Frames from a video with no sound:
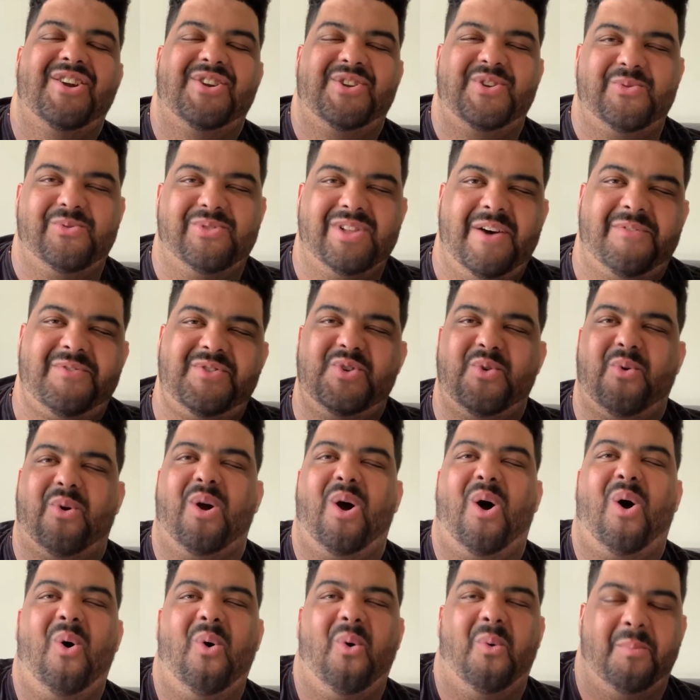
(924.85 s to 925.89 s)
You left your
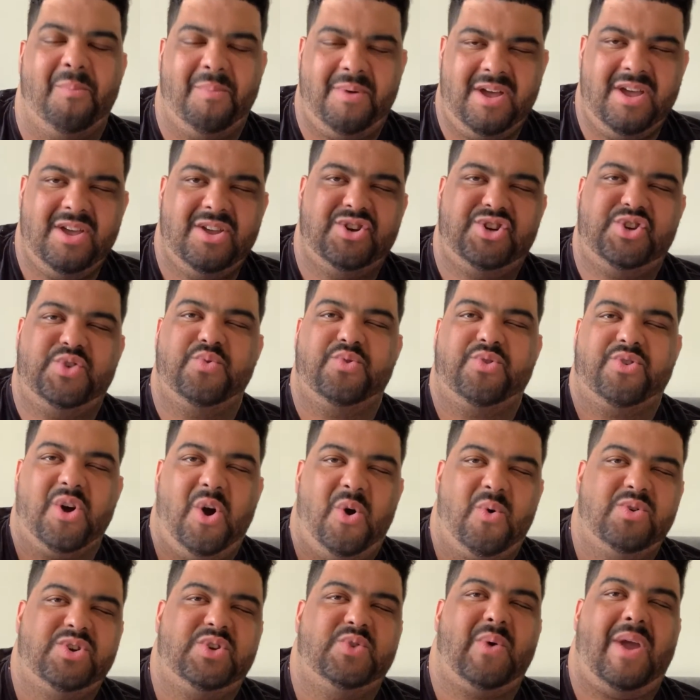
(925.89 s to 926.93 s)
home to
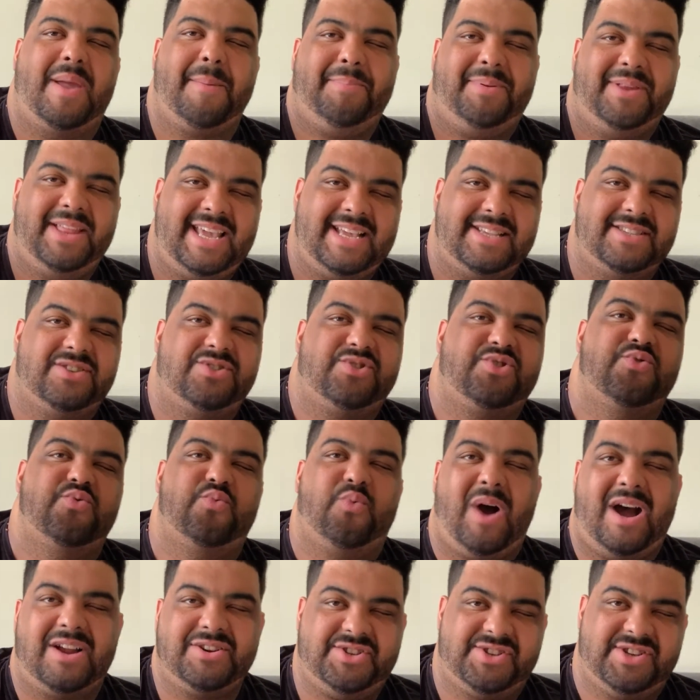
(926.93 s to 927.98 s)
go to a place to
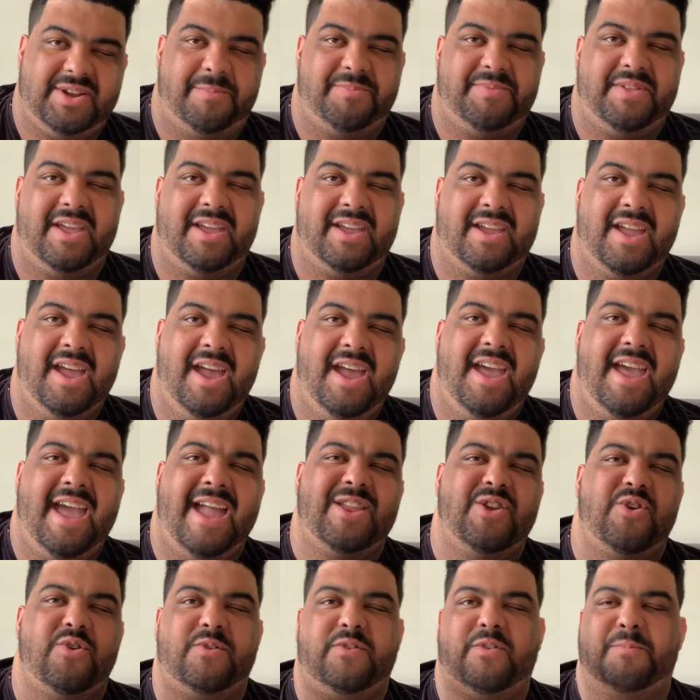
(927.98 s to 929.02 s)
watch something,
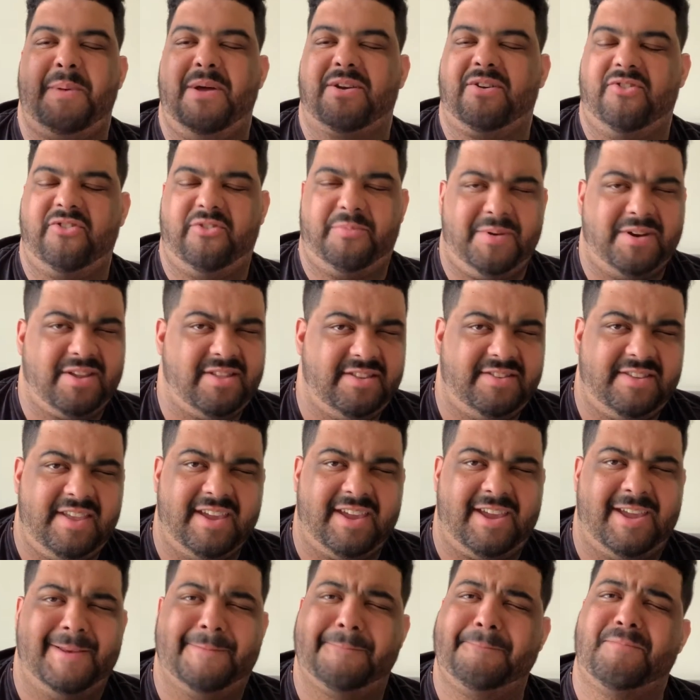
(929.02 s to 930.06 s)
and you spent all this money on the
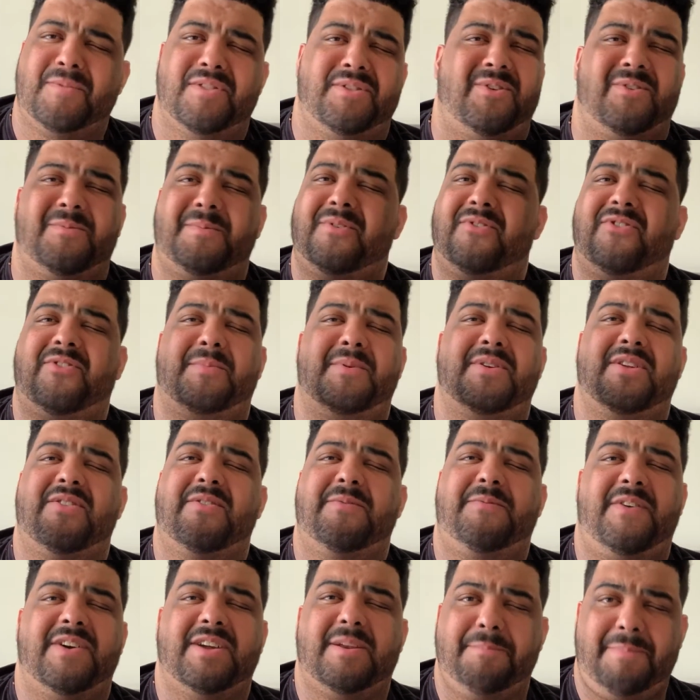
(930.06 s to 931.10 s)
ticket, and you spent all this money on the
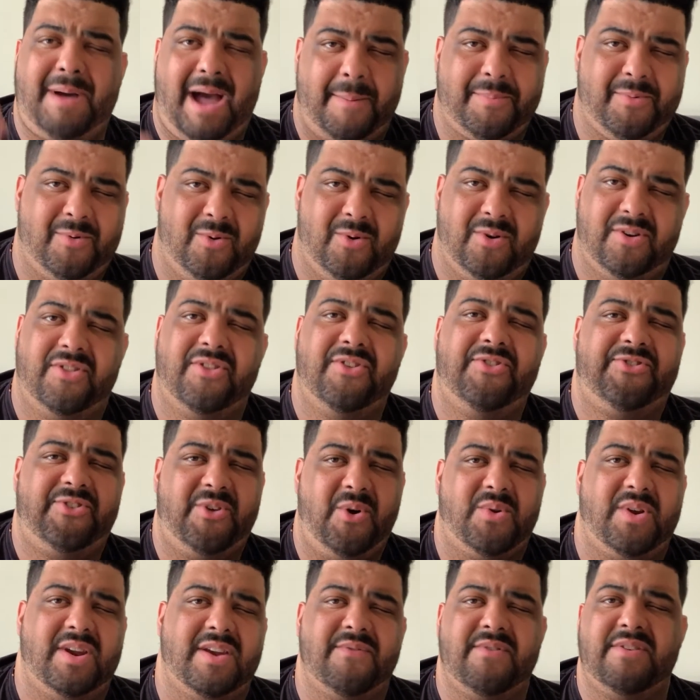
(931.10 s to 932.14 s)
fucking popcorn and the
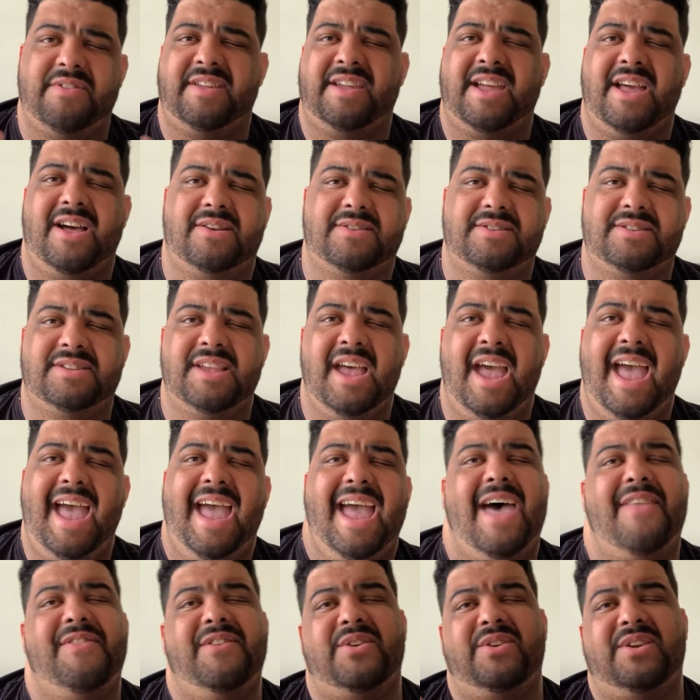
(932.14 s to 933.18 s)
soda and everything else,
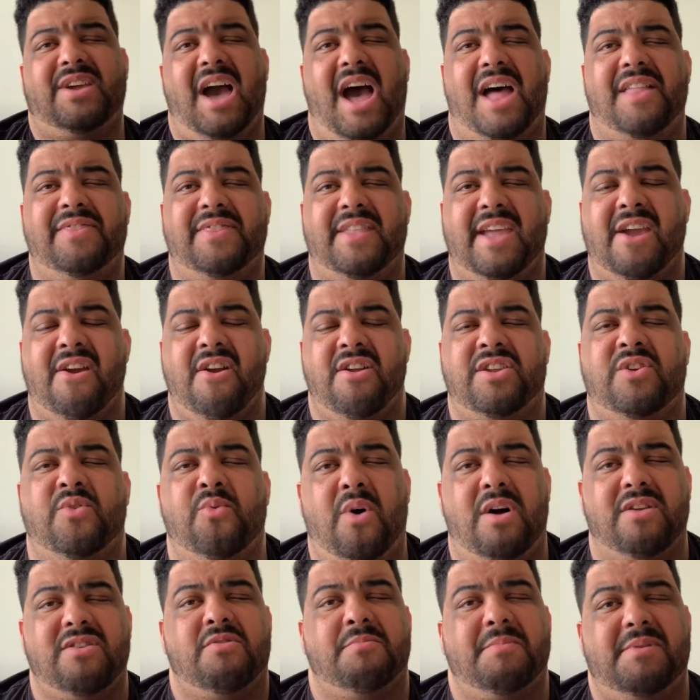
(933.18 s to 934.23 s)
and then you got in there and you
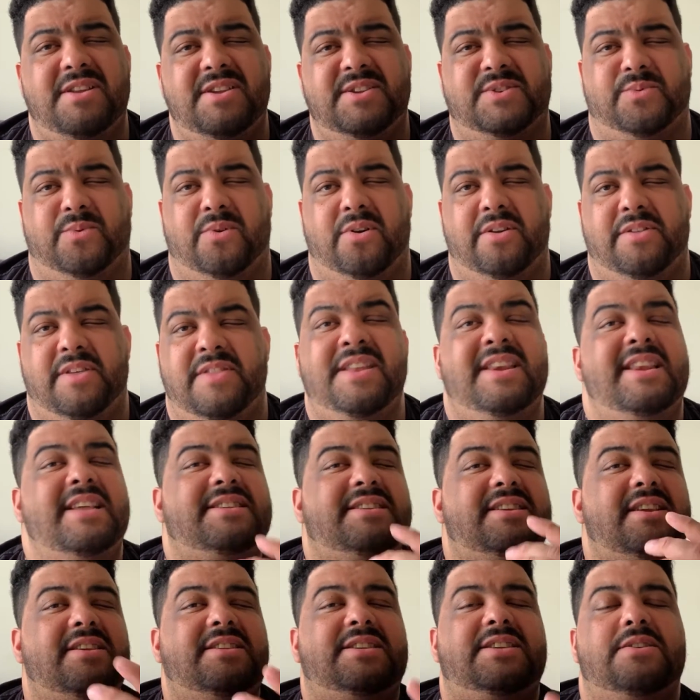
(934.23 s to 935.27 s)
want your money's worth. And that
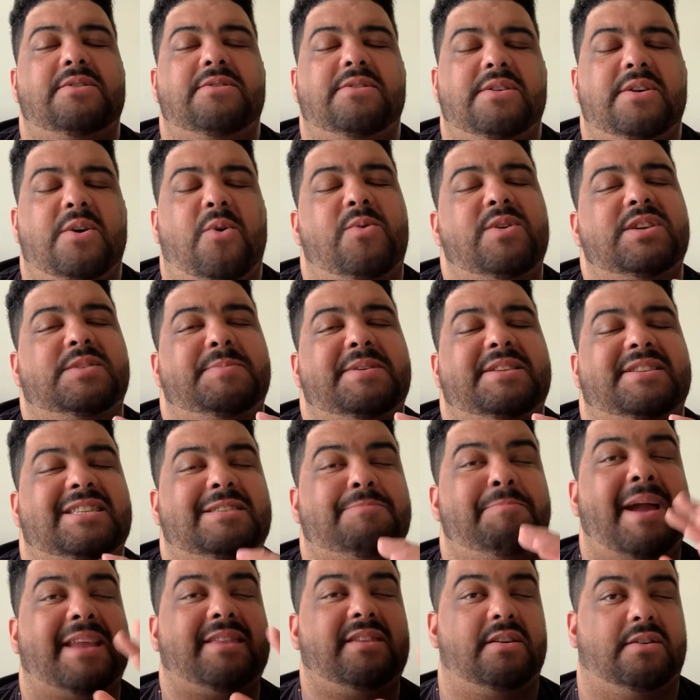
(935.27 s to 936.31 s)
doesn't necessarily always mean
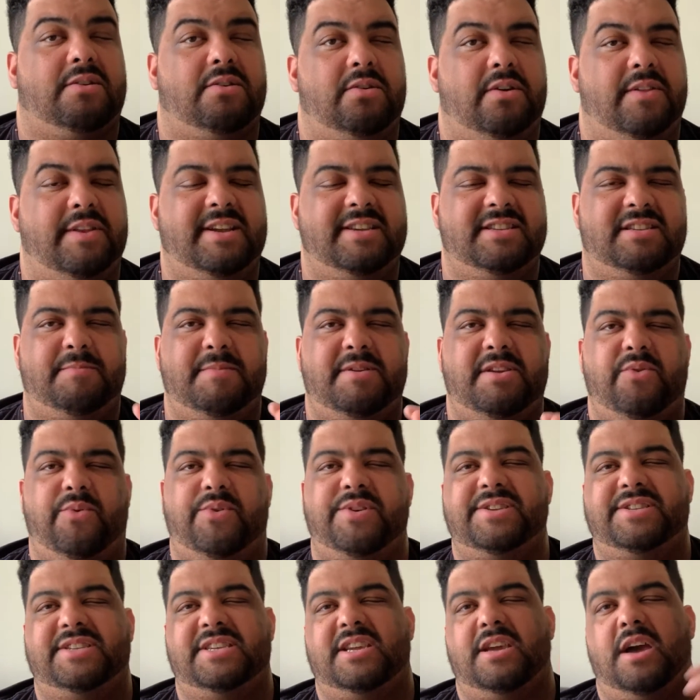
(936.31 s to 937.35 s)
spectacle. It doesn't mean you
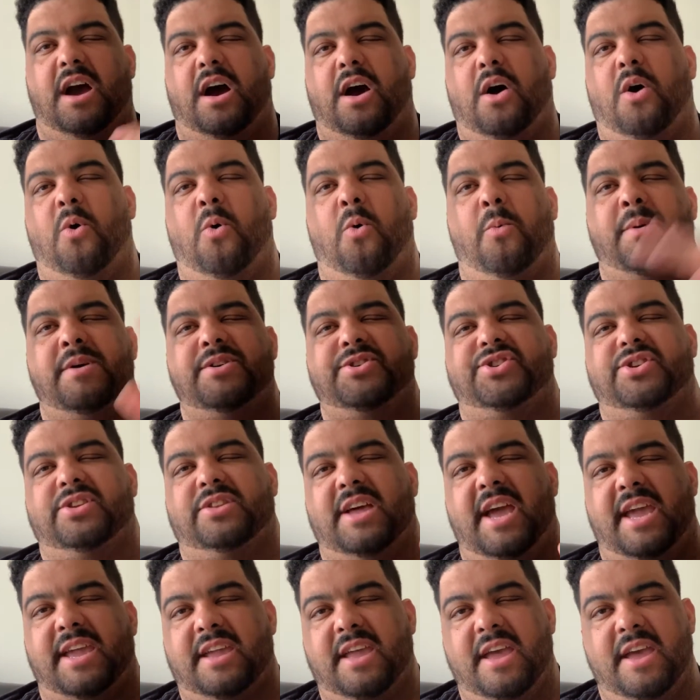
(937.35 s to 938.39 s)
want to see a whole bunch of
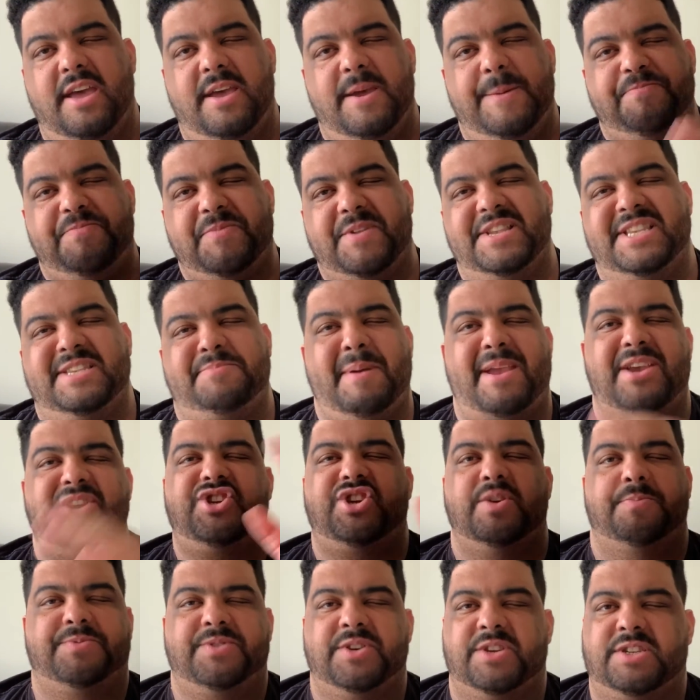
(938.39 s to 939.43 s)
like
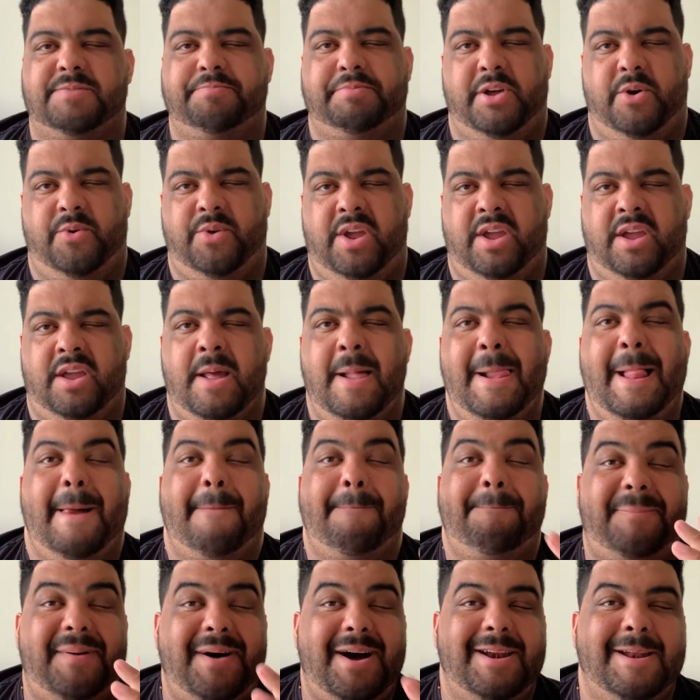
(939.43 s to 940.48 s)
spaceships exploding,
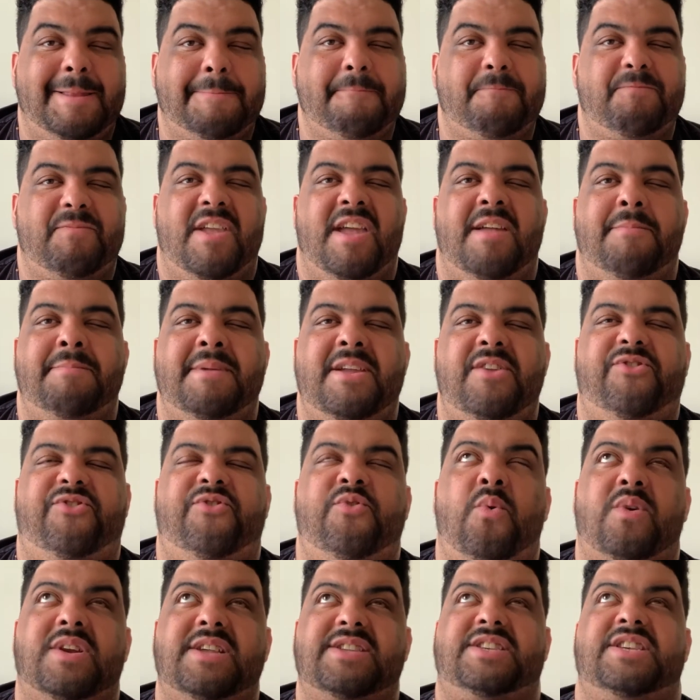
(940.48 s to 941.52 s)
but it means
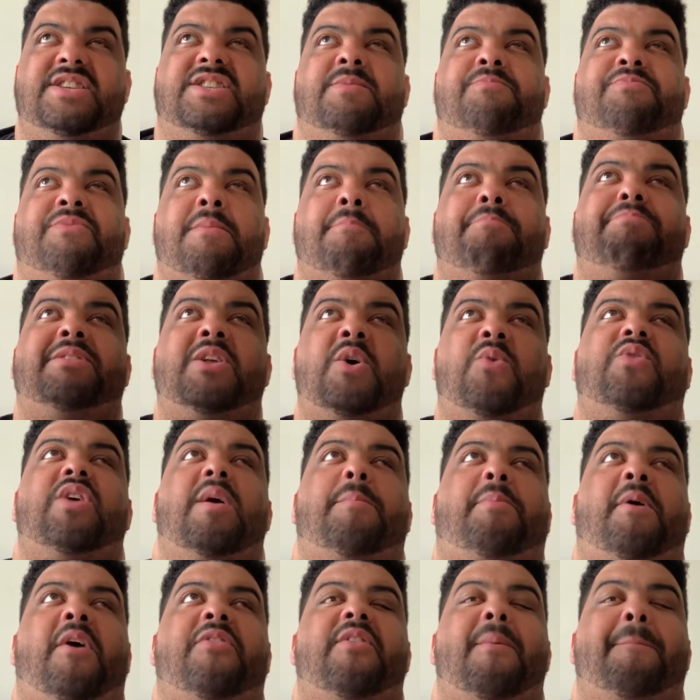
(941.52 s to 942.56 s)
you want to see something blown
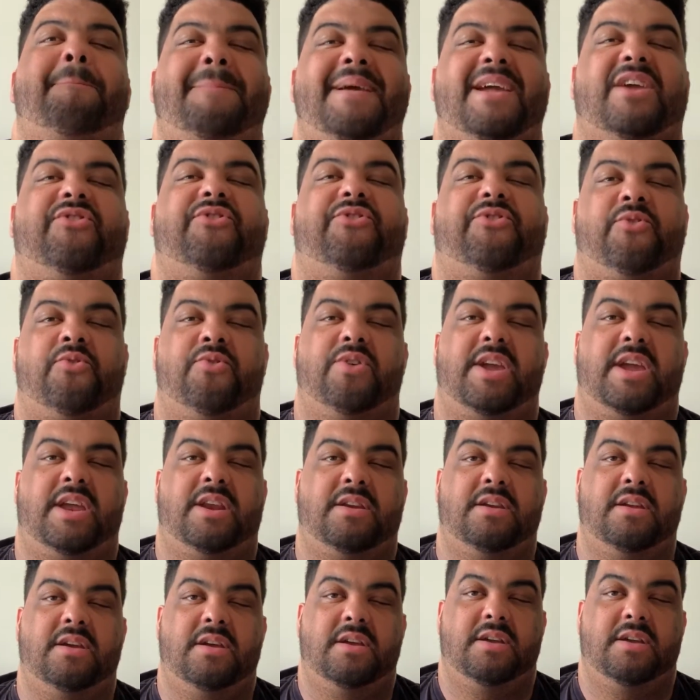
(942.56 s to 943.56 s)
up on the big screen.